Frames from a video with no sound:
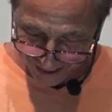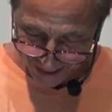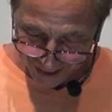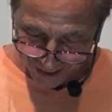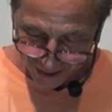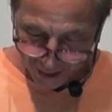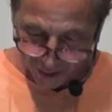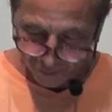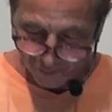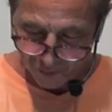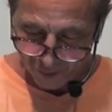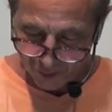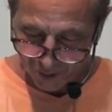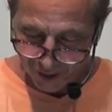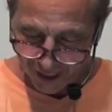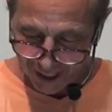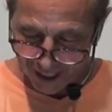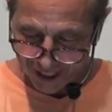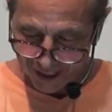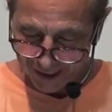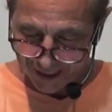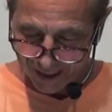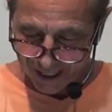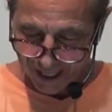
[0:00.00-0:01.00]
Therefore,
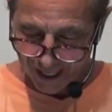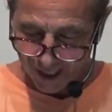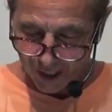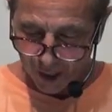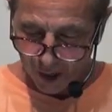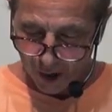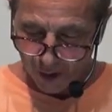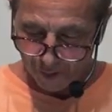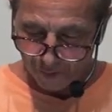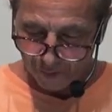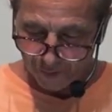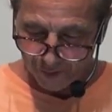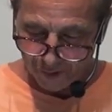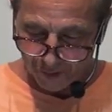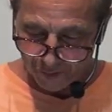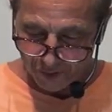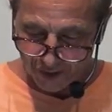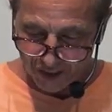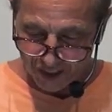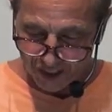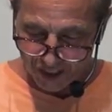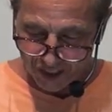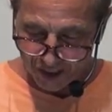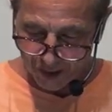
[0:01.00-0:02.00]
lay aside all
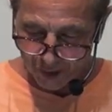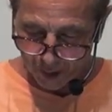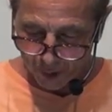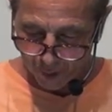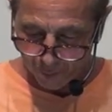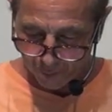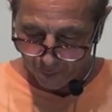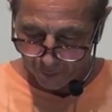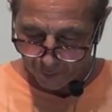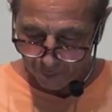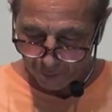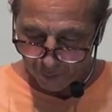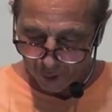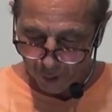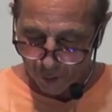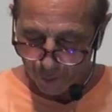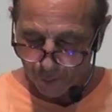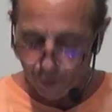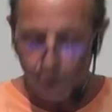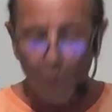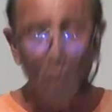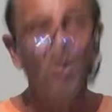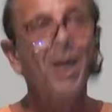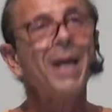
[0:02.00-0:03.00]
filthiness and overflow of
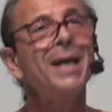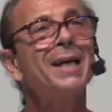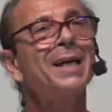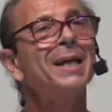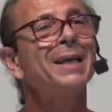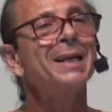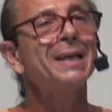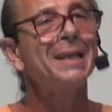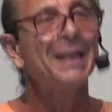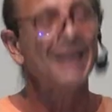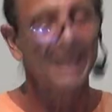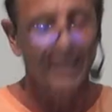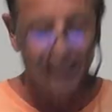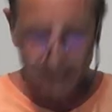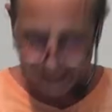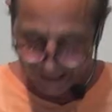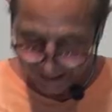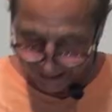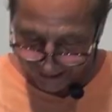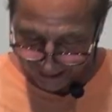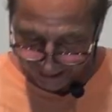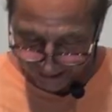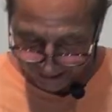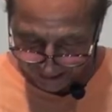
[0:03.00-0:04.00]

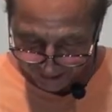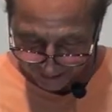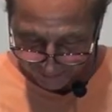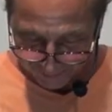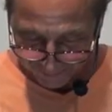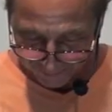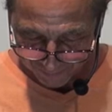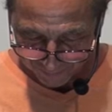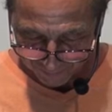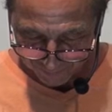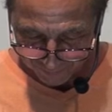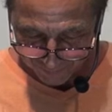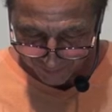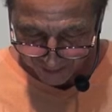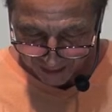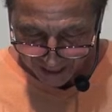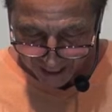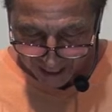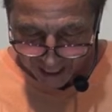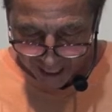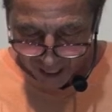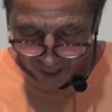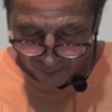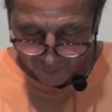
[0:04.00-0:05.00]
wickedness
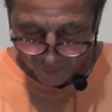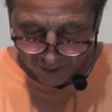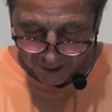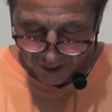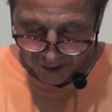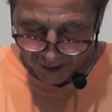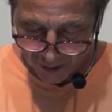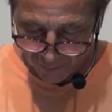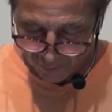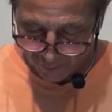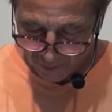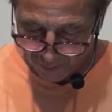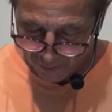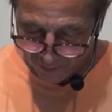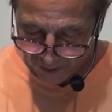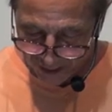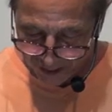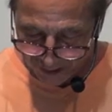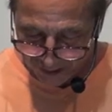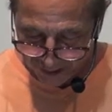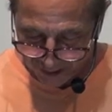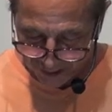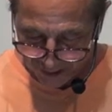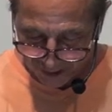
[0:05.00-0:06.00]
and receive with
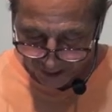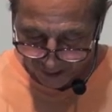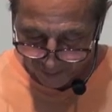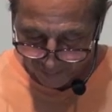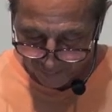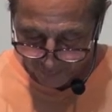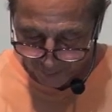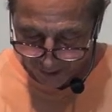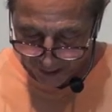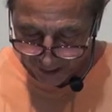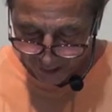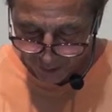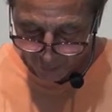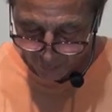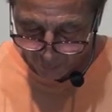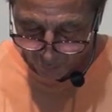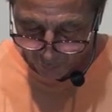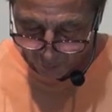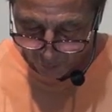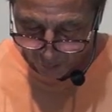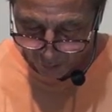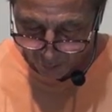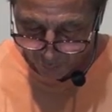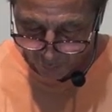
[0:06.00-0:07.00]
meekness the implanted
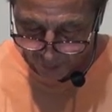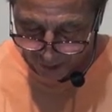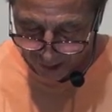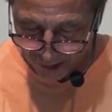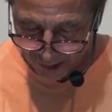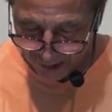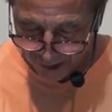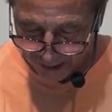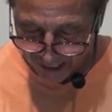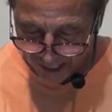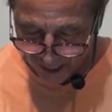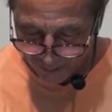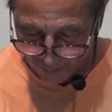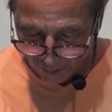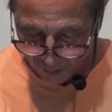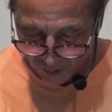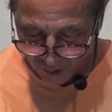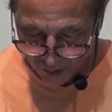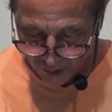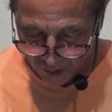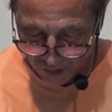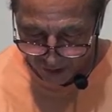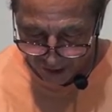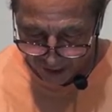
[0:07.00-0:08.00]
word which is able
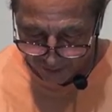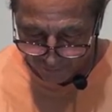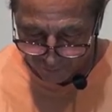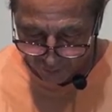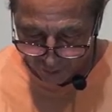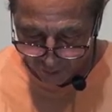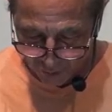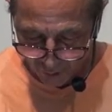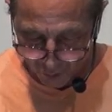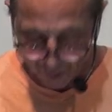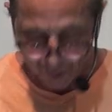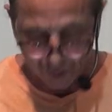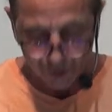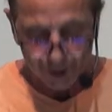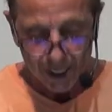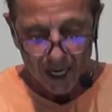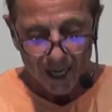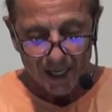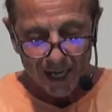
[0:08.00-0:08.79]
to save your souls.